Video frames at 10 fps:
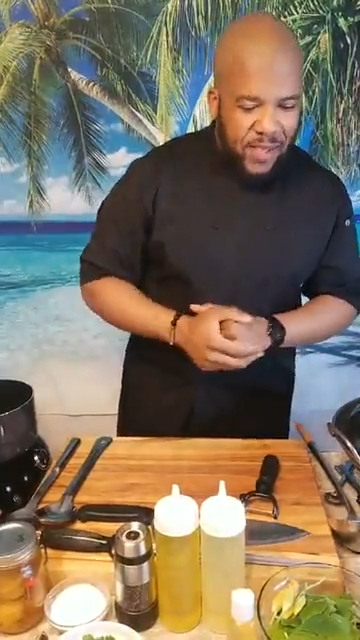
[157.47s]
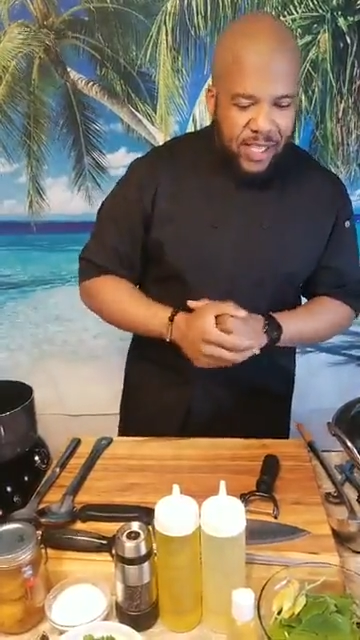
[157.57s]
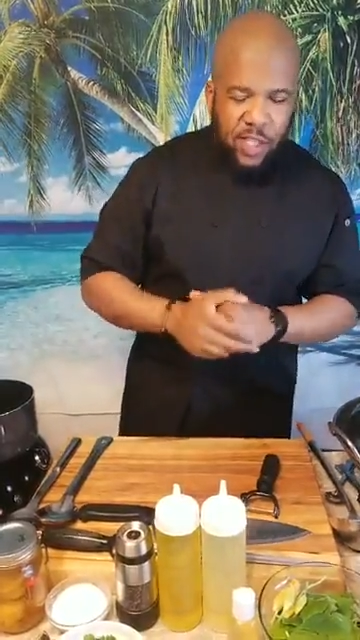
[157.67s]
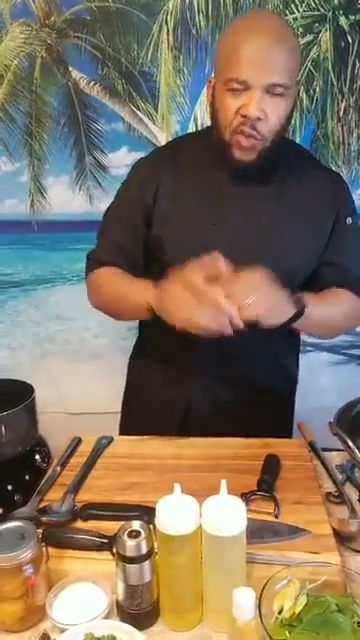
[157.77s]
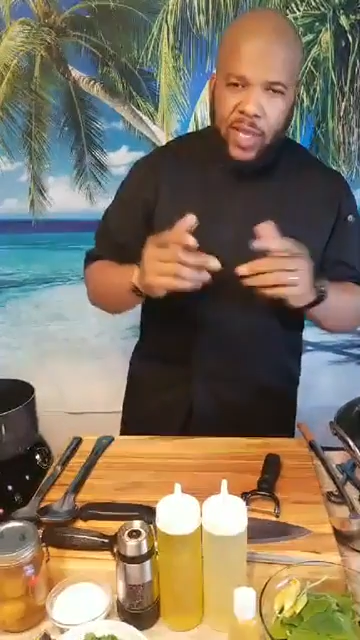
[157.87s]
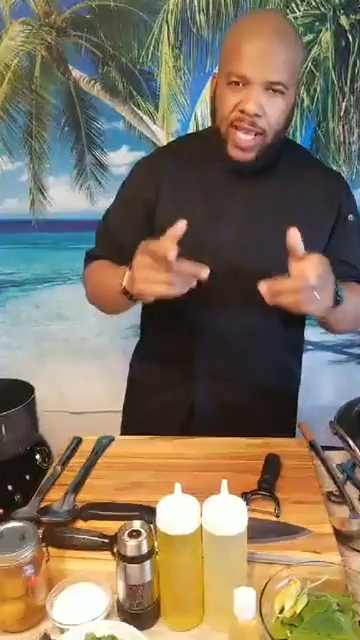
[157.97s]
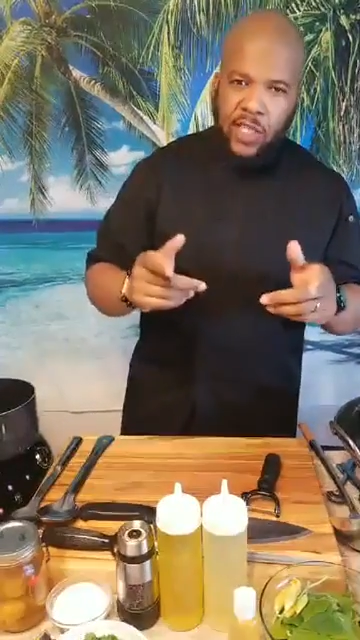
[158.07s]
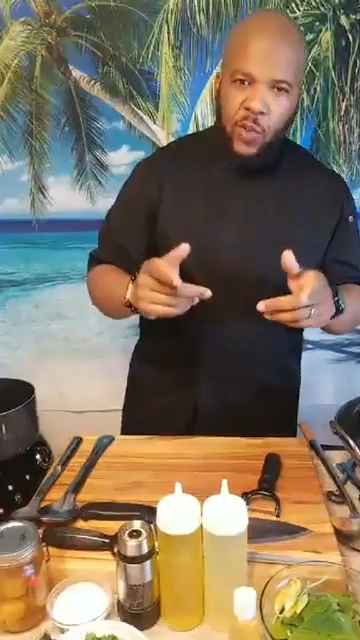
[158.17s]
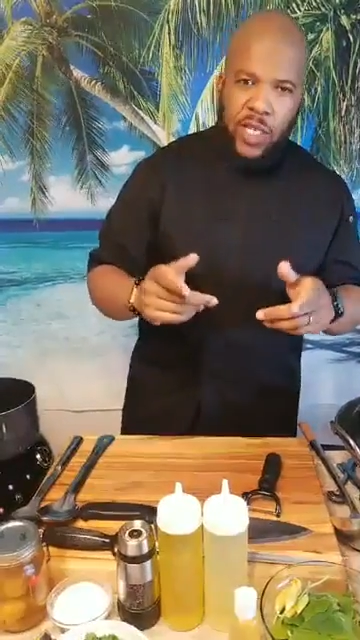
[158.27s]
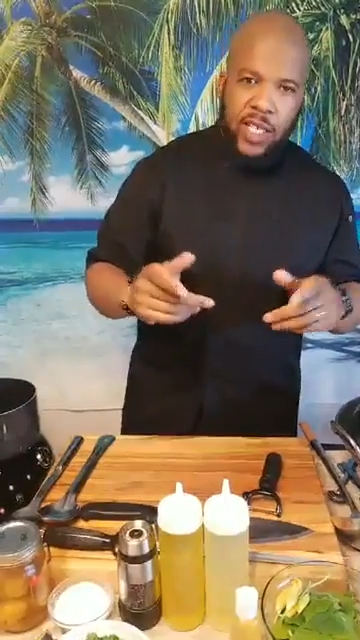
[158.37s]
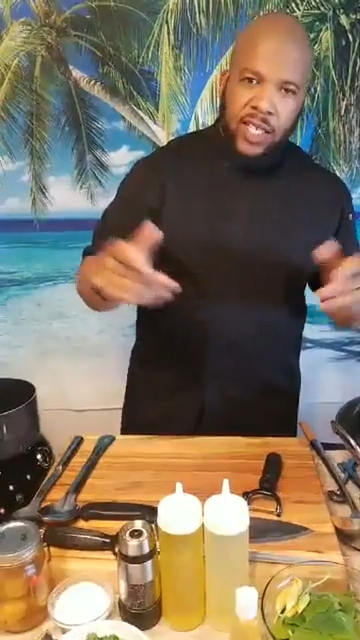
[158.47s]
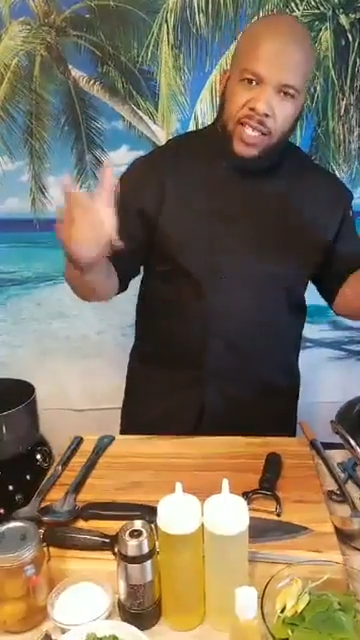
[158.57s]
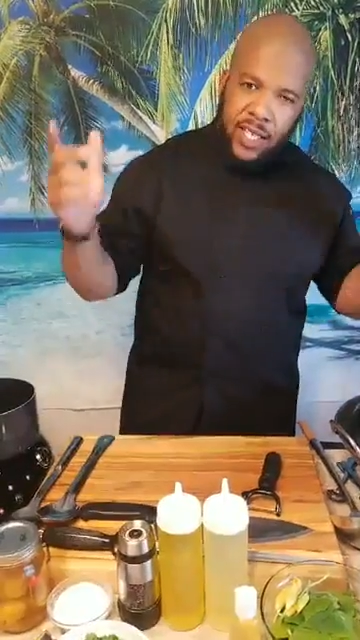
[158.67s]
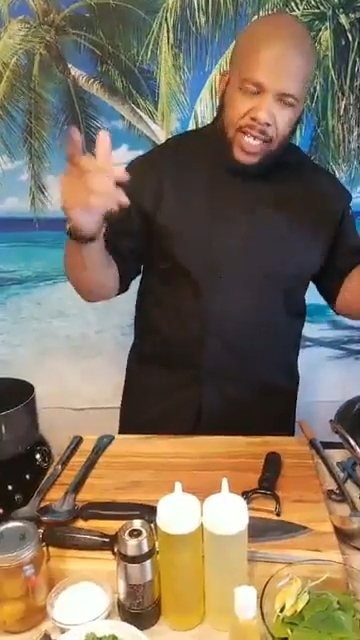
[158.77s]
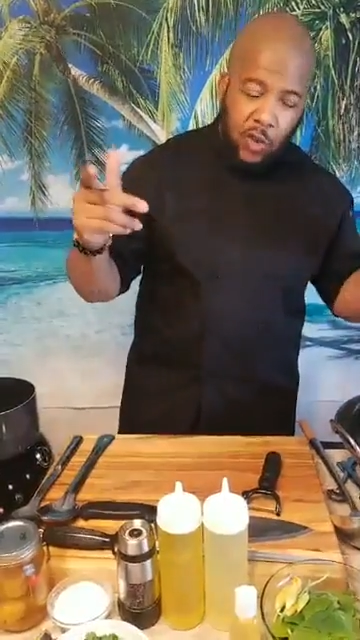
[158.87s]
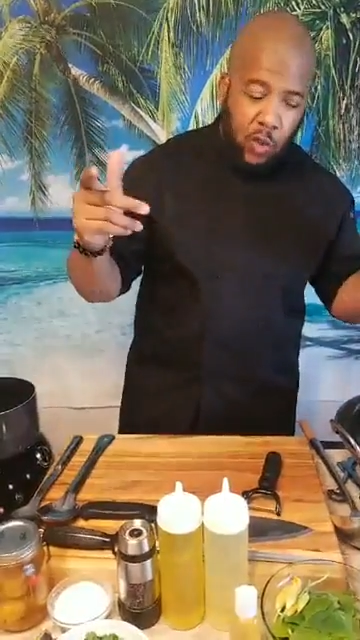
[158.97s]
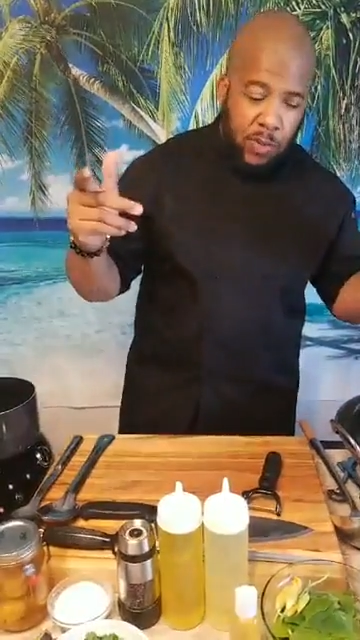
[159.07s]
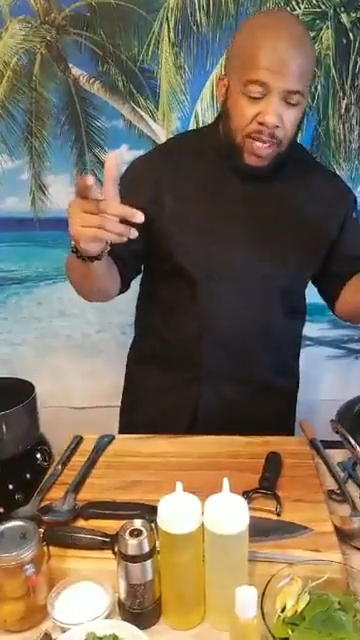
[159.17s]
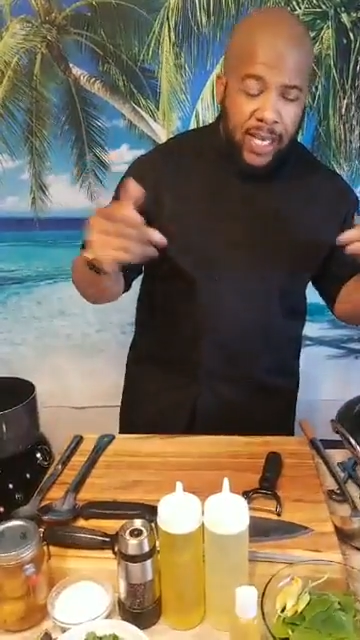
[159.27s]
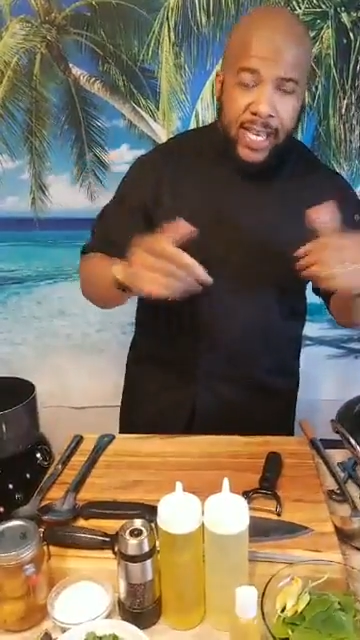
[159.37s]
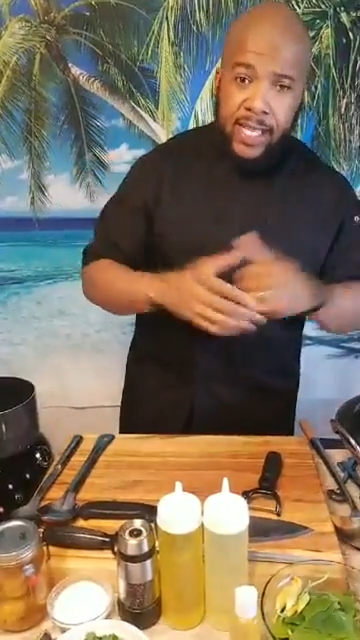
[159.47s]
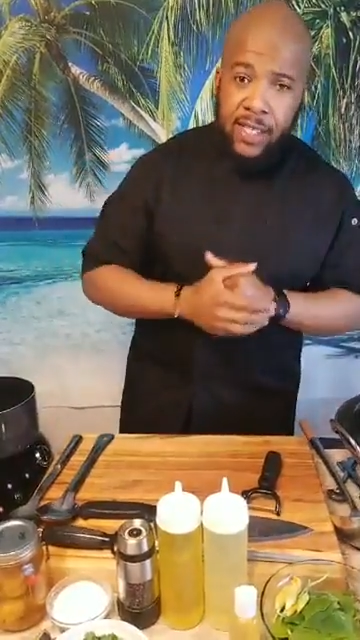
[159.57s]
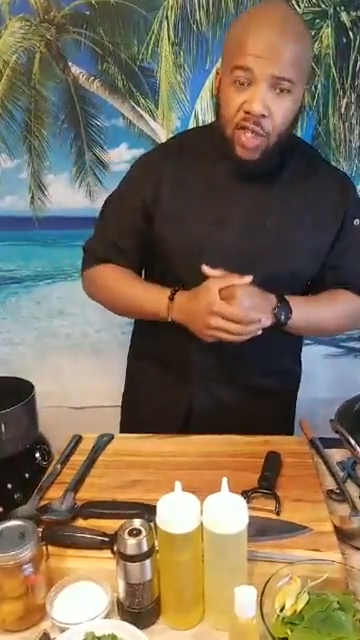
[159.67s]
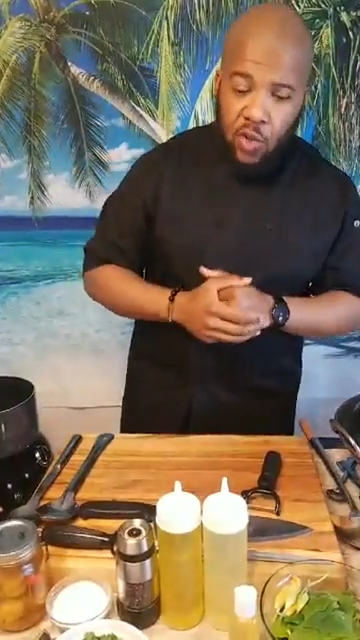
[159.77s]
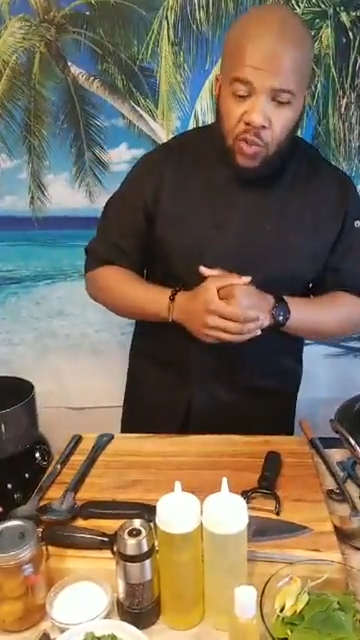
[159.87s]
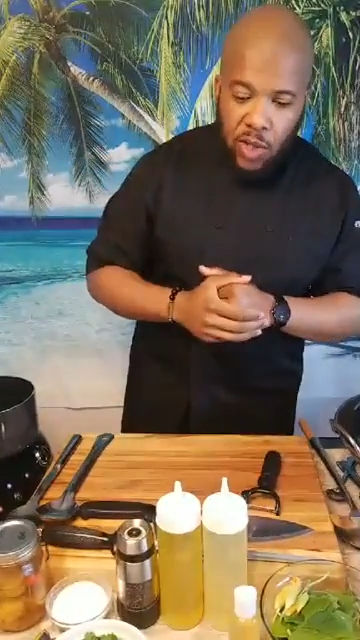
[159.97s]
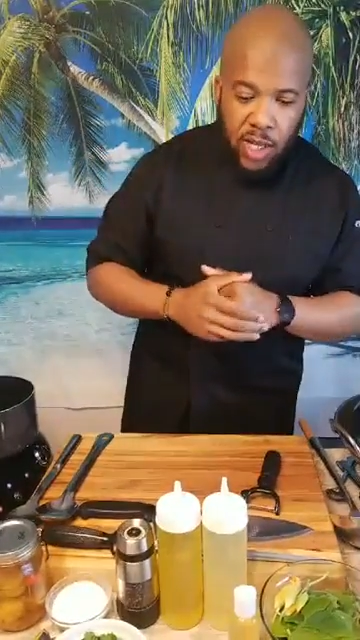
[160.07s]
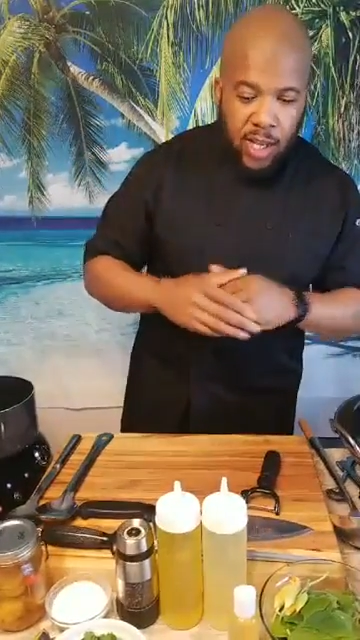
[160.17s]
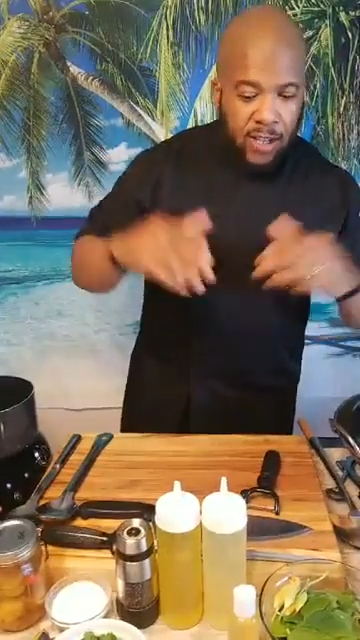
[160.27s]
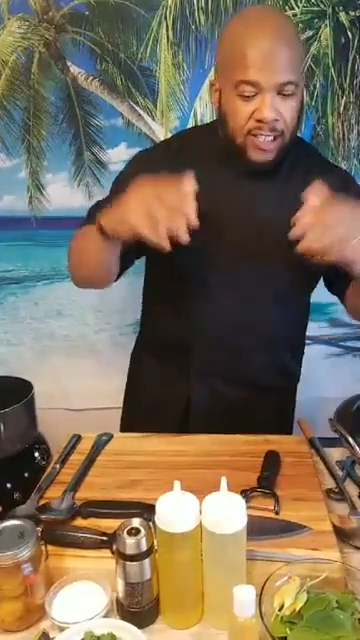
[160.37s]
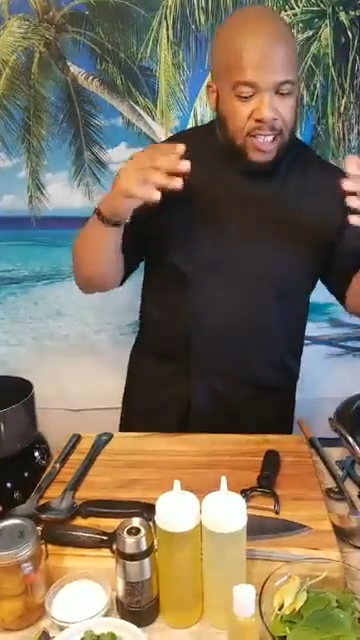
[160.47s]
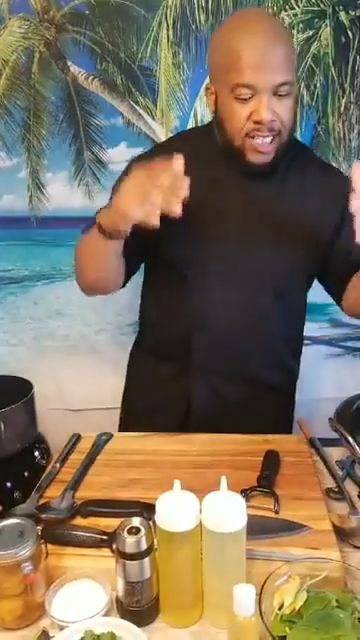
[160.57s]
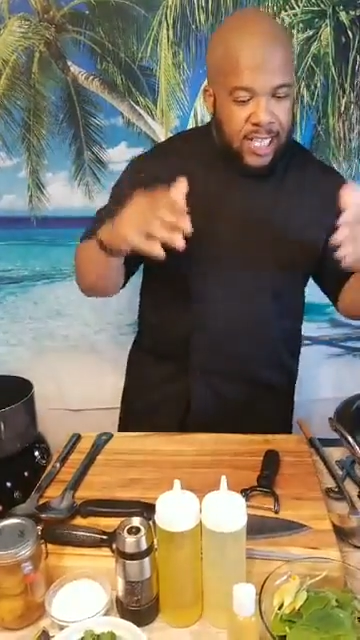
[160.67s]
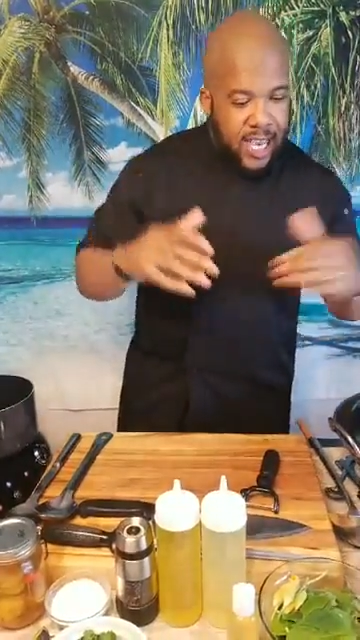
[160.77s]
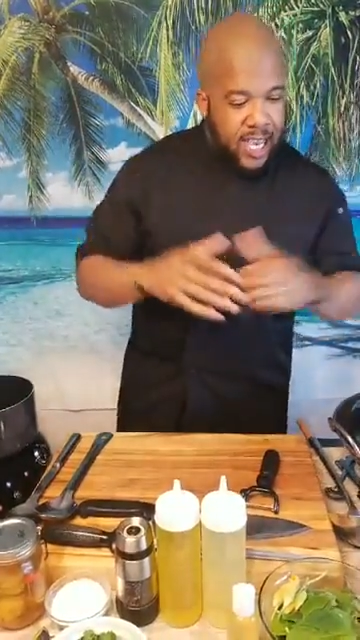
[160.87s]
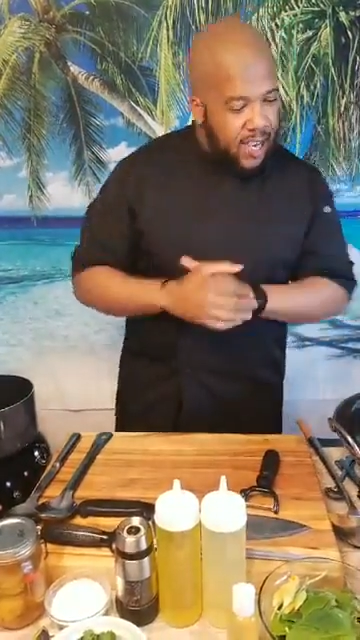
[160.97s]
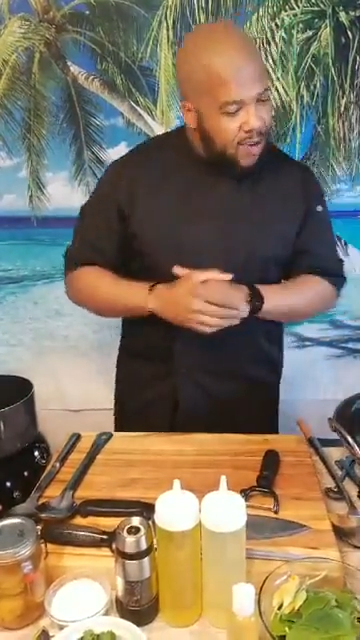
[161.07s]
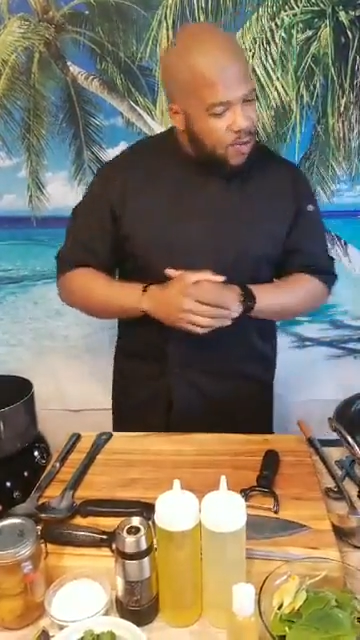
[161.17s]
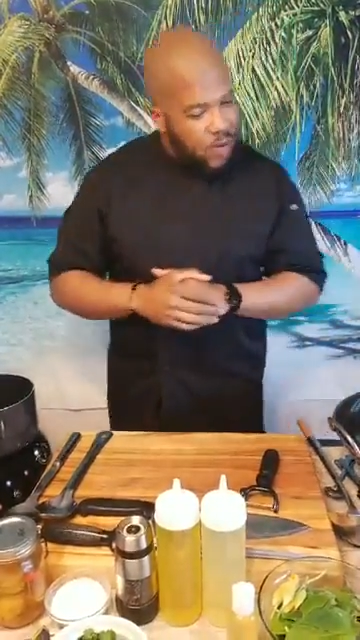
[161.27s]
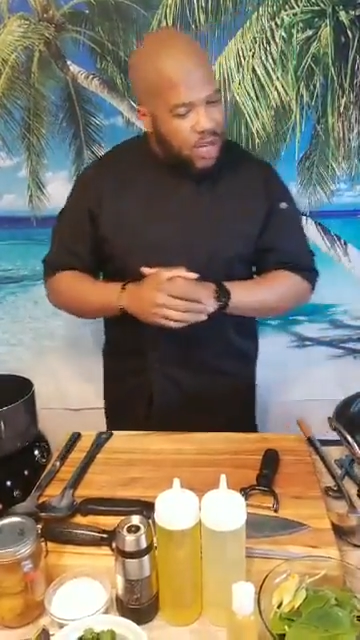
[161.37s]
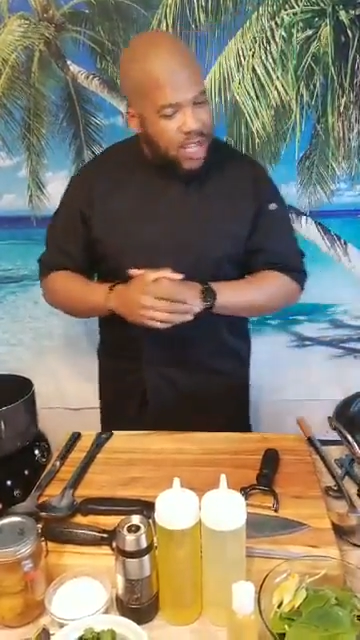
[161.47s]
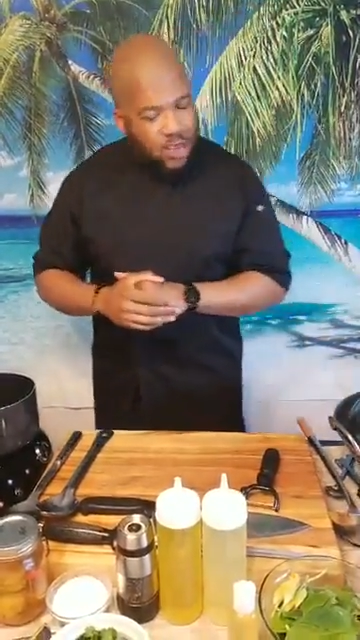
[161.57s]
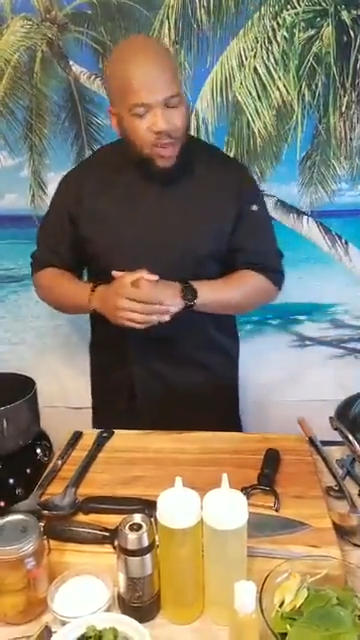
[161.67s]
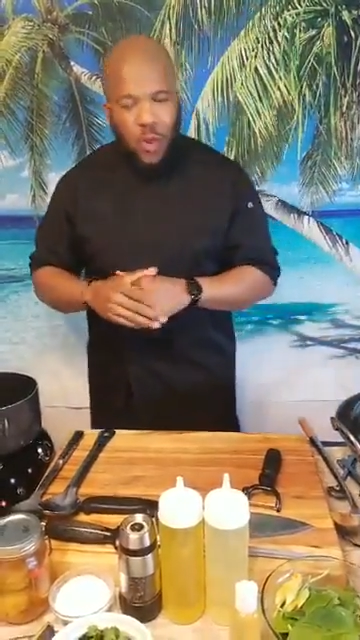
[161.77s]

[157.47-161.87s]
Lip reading: So next week, that's what we'll be getting into. Today, we're gonna do a